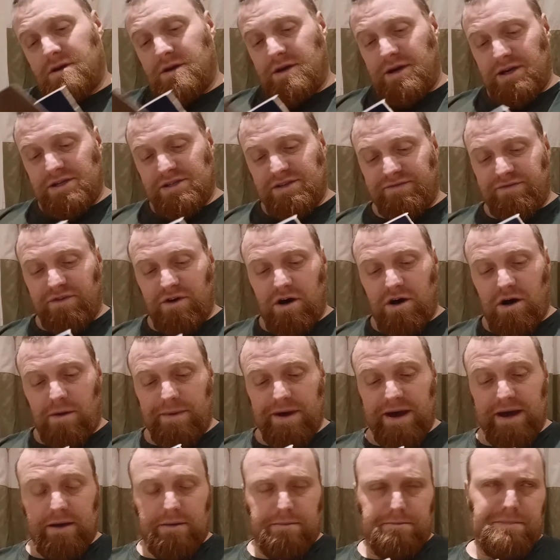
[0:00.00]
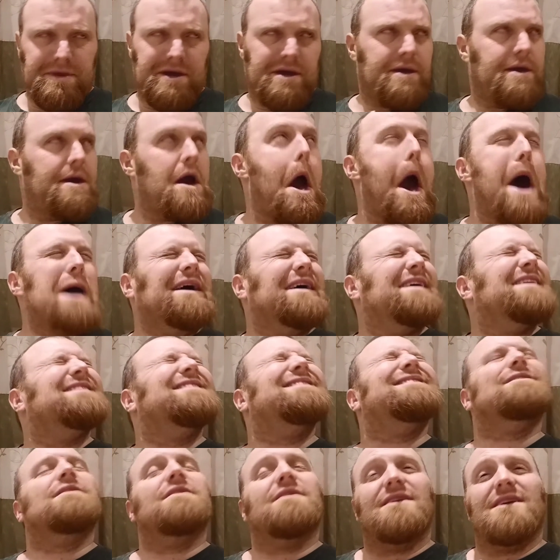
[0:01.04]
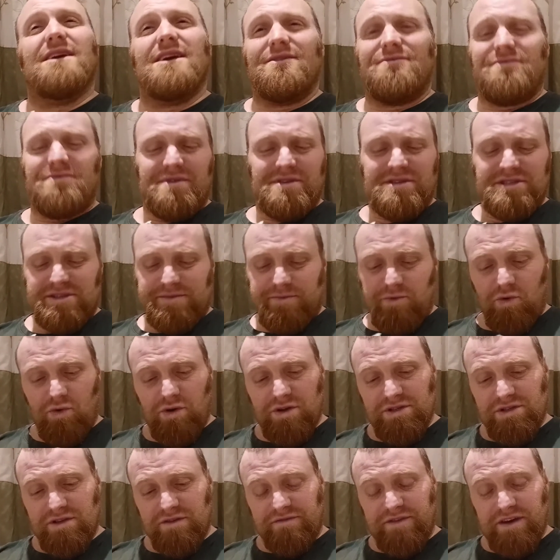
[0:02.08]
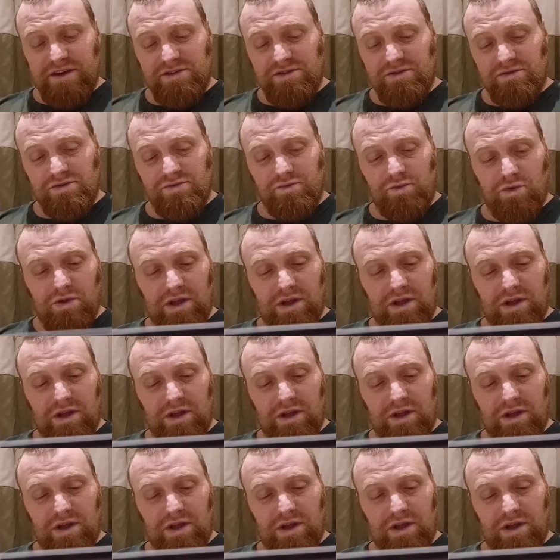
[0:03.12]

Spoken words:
it's far back, and B, even the smallest of vessels will